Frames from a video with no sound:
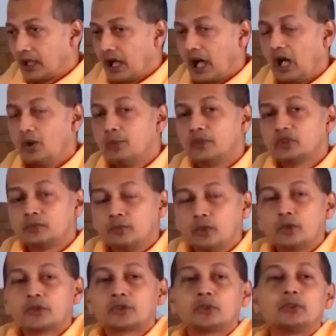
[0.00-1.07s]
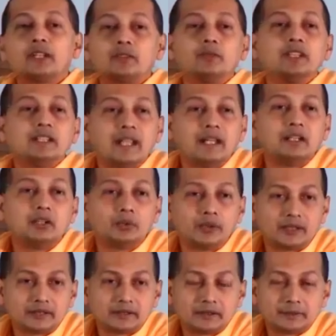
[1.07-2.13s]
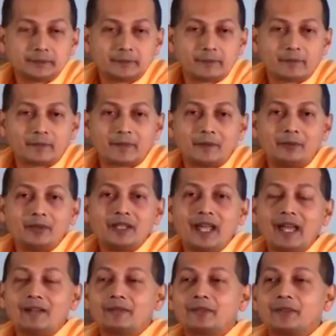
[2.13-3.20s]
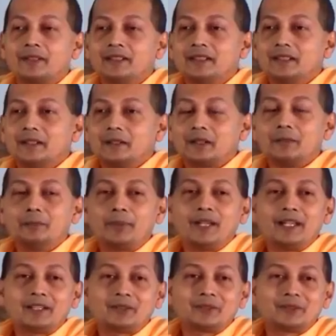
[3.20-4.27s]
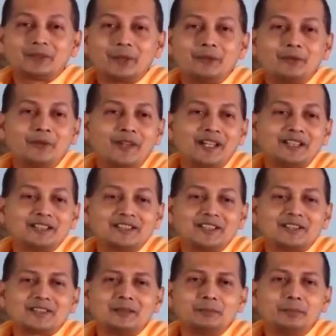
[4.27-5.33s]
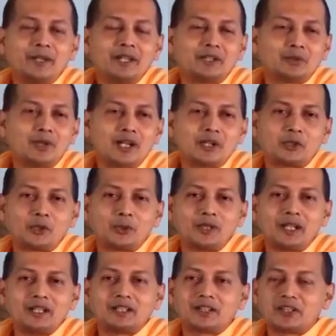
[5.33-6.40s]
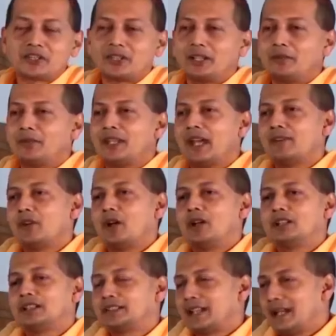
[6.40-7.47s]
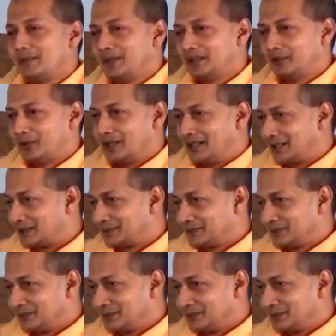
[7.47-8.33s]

How much more so that we can do it? We have, Swami Vivekananda says, compared to Arjuna and Krishna, we have all the time in the world.